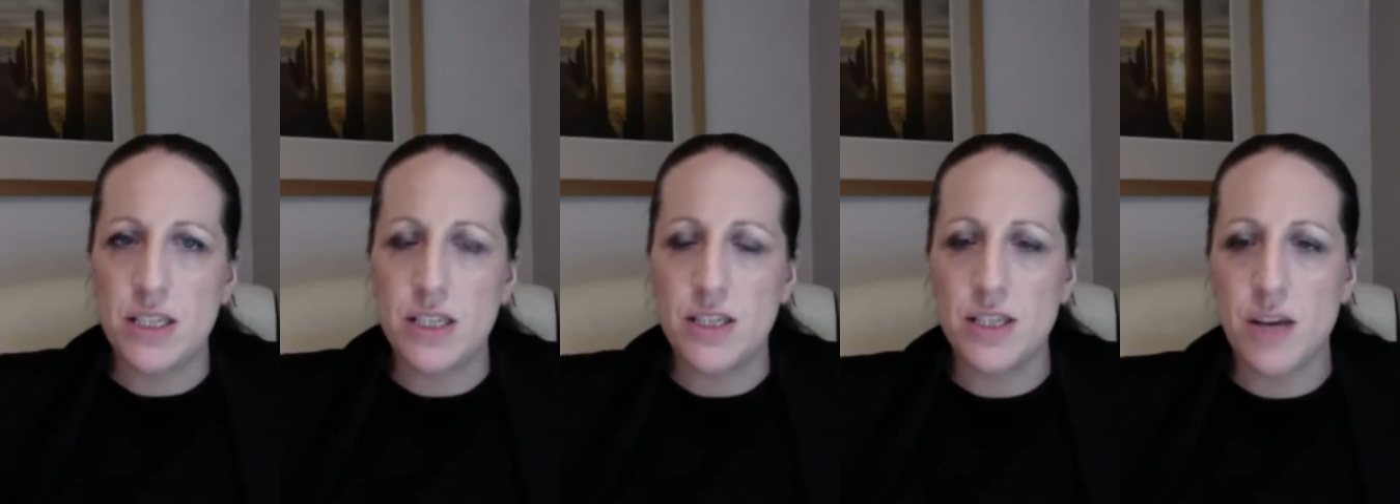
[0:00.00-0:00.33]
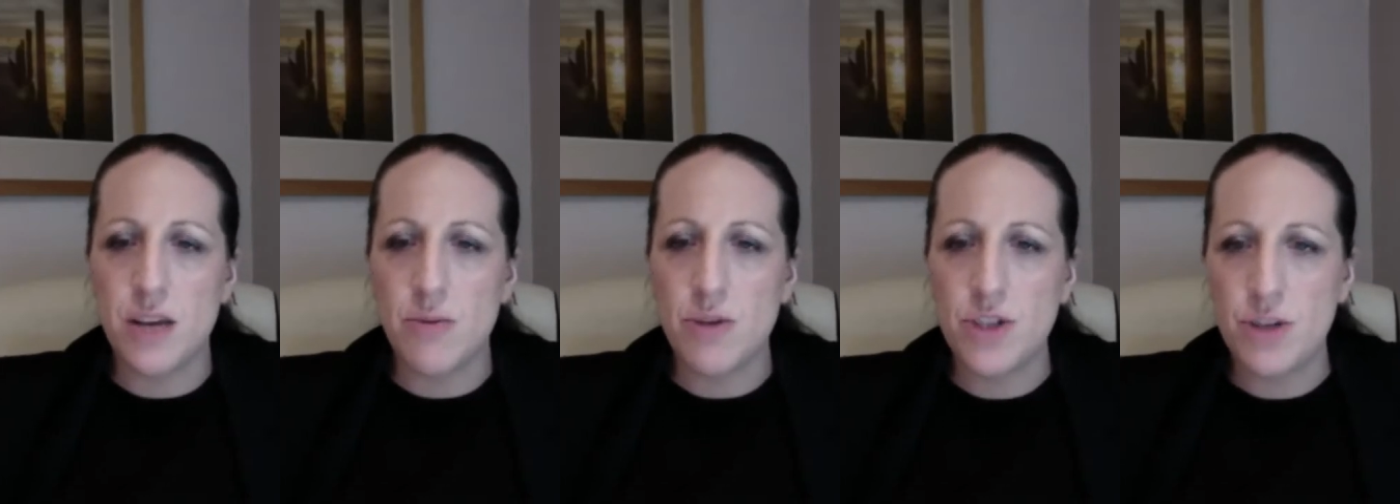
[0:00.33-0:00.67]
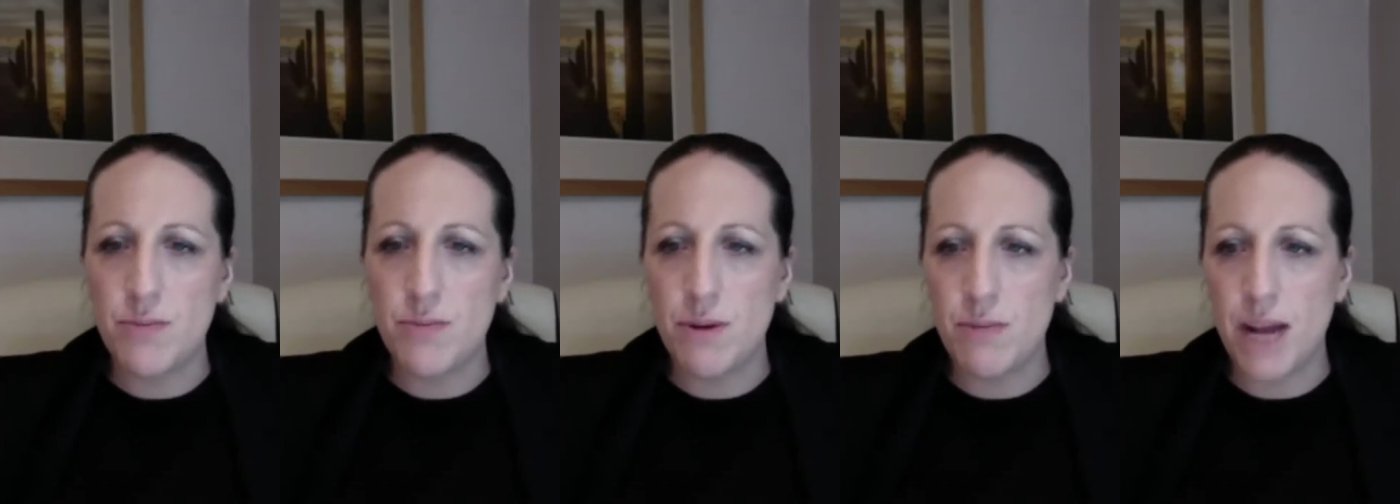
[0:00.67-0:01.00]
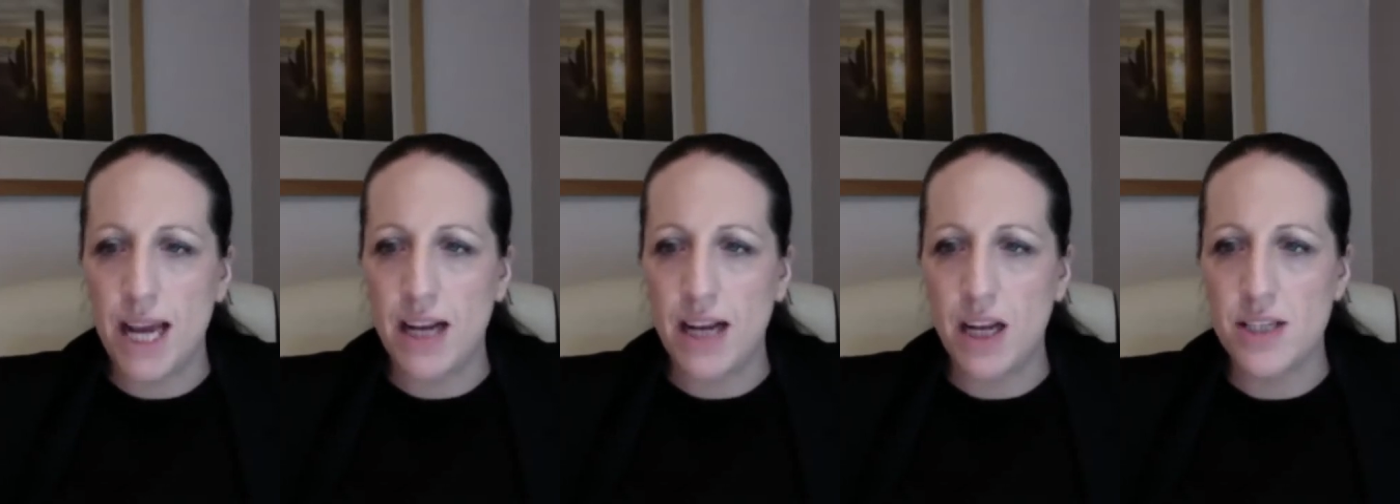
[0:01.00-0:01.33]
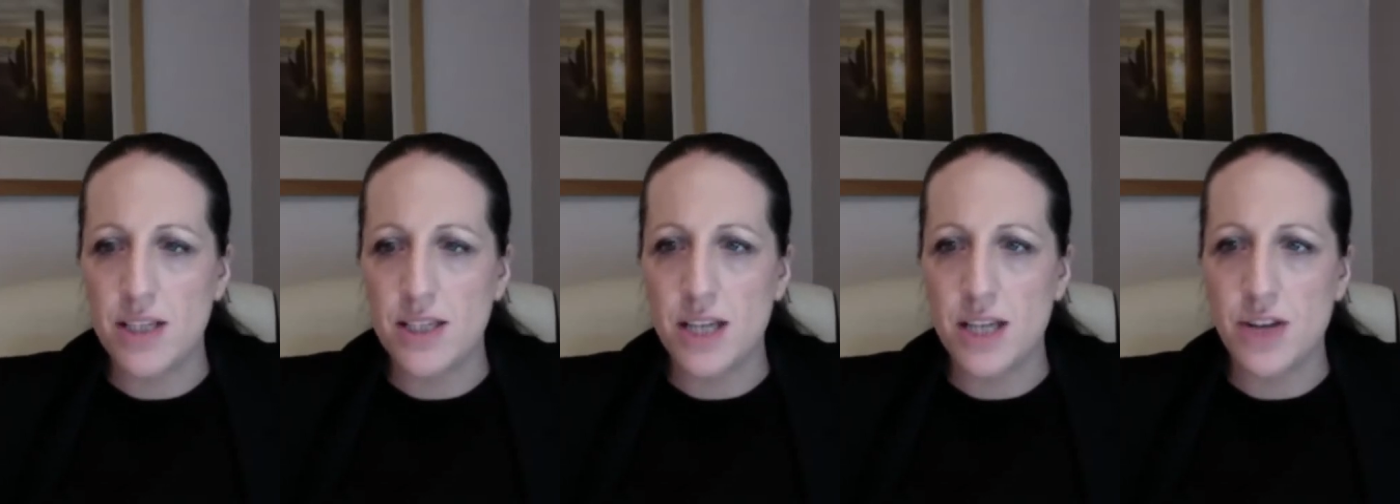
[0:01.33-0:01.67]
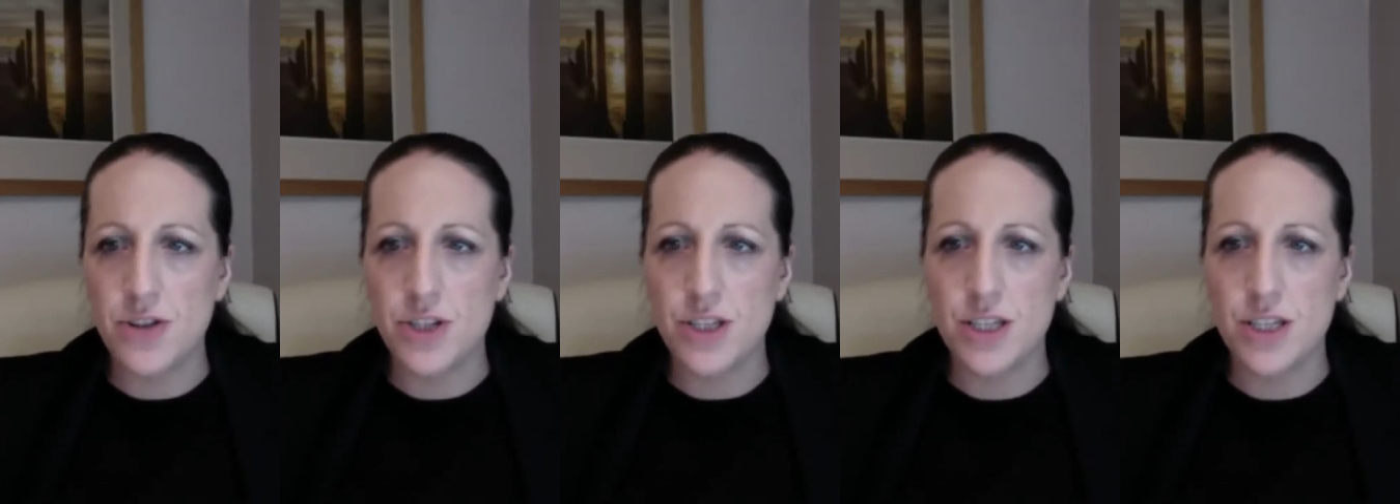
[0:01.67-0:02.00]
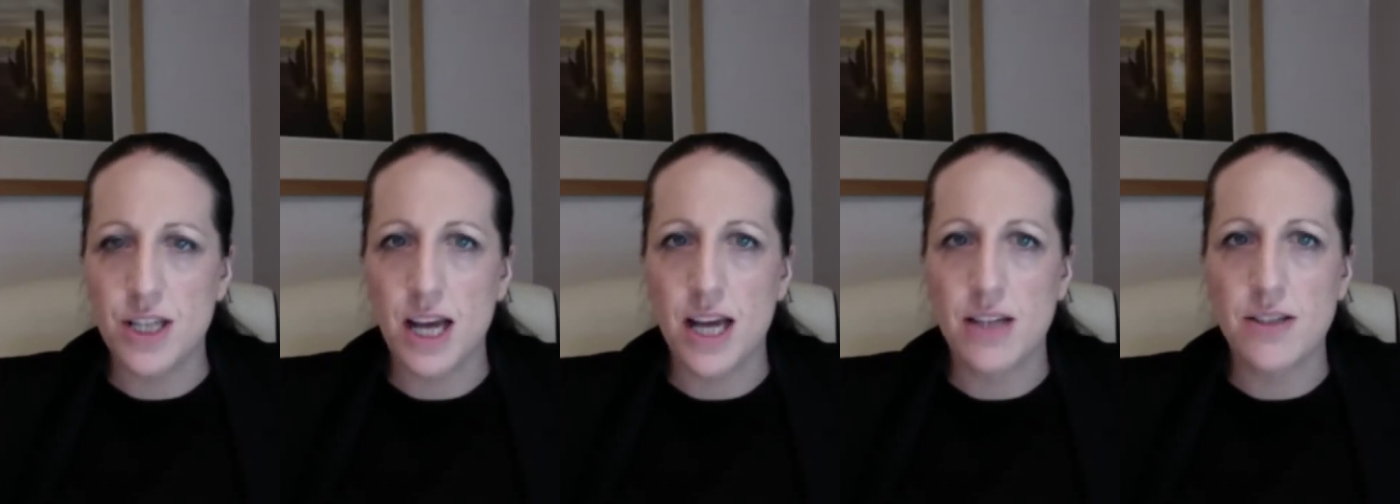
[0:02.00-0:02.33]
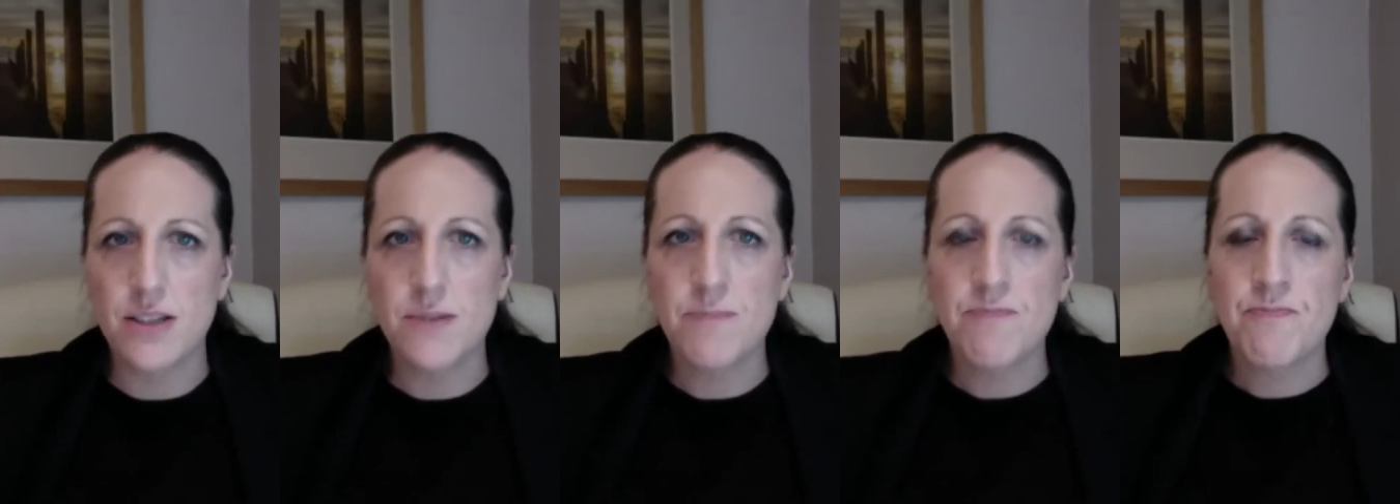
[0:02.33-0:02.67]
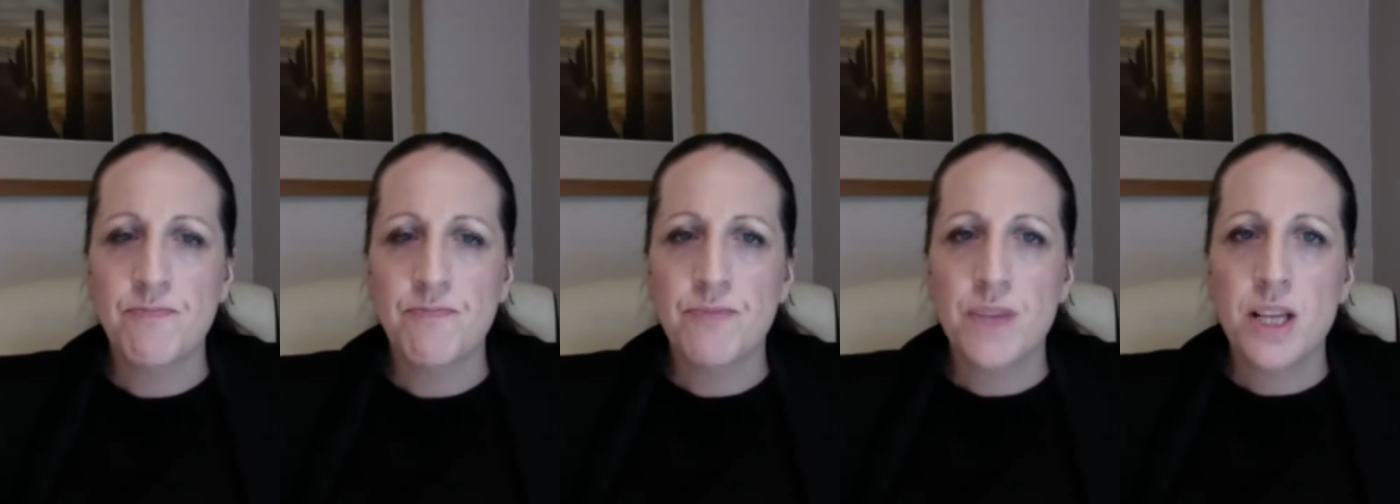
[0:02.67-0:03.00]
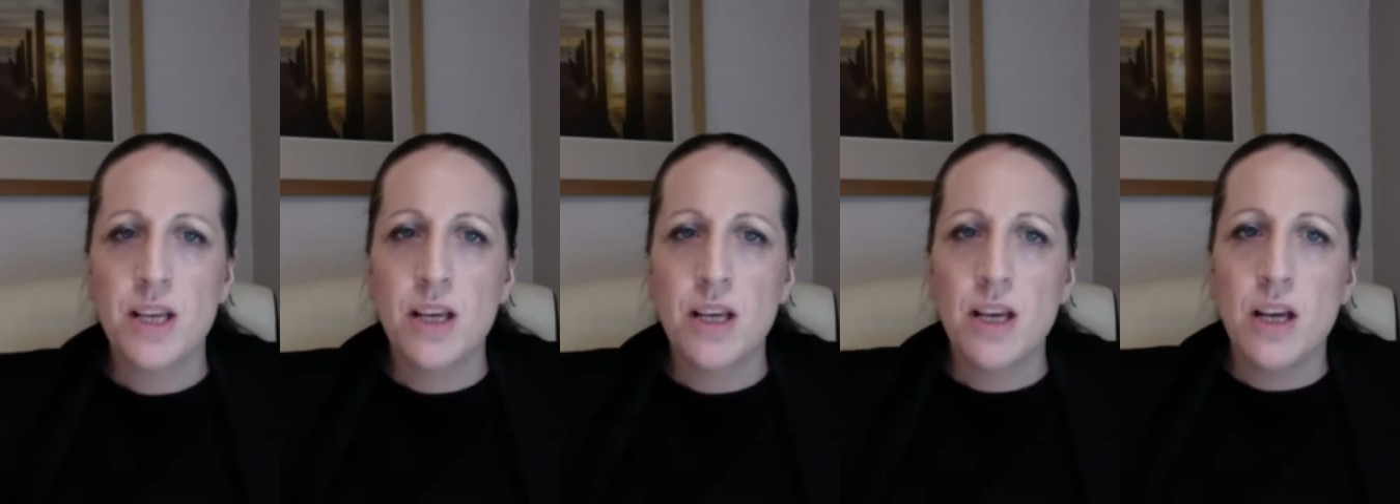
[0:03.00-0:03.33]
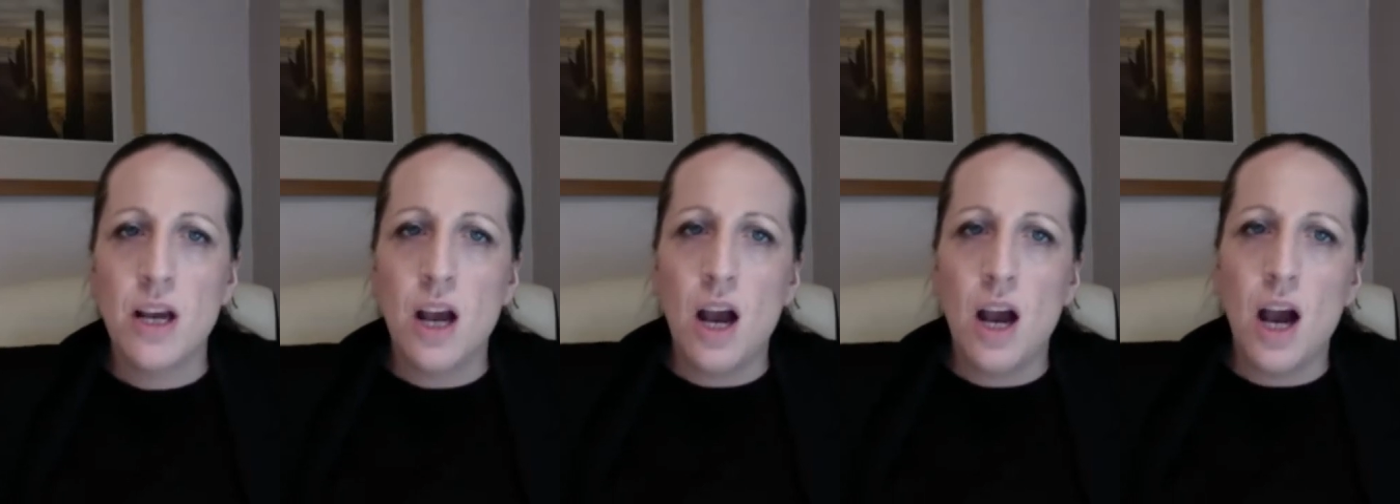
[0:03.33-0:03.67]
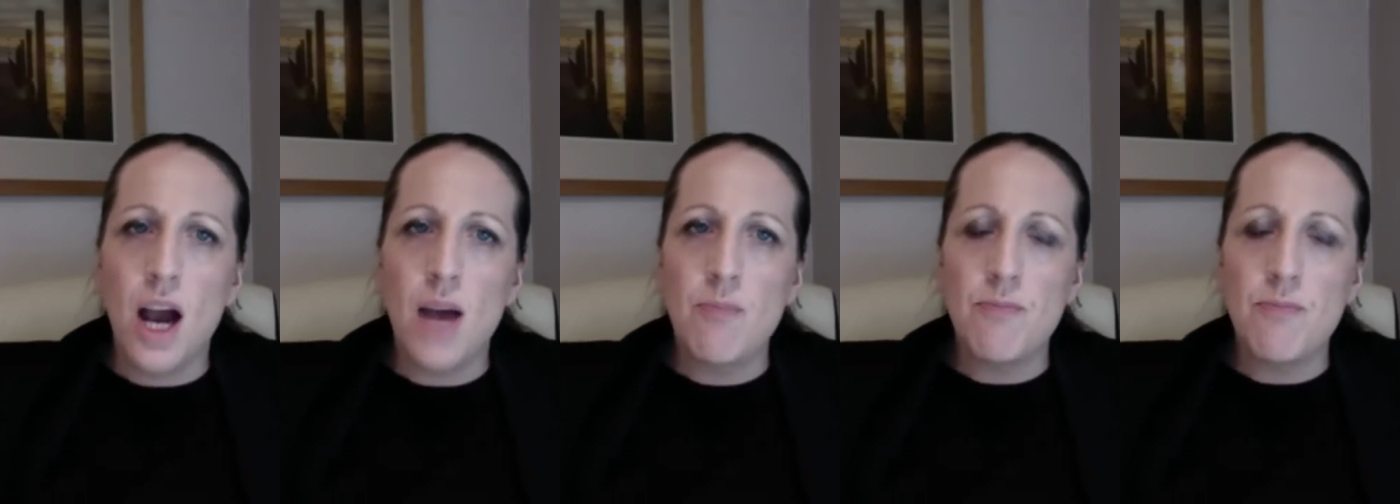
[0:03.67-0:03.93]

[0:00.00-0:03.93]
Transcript: and so we should be paying close attention to that.